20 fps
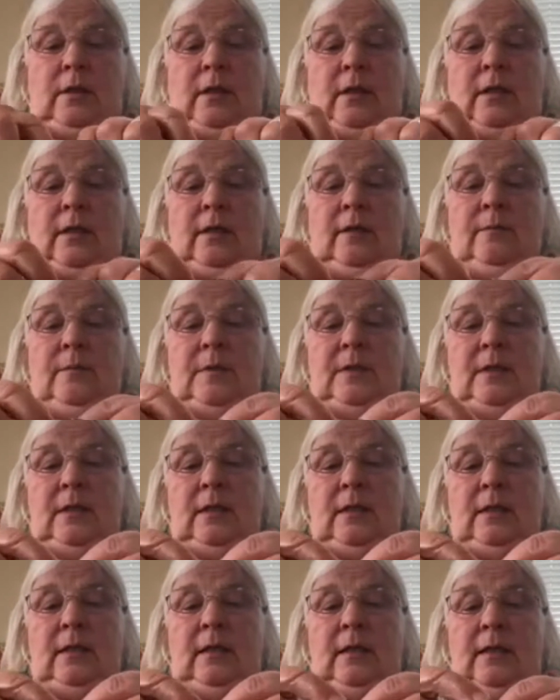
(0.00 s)
um,
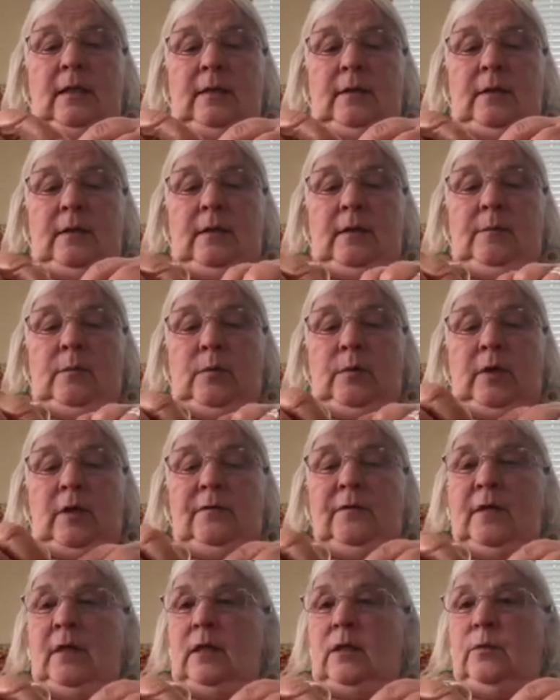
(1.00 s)
certainly the more
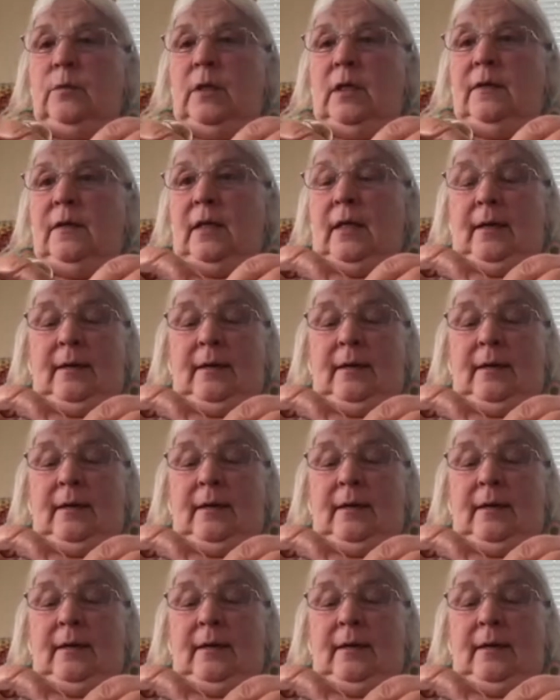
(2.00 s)
advanced work that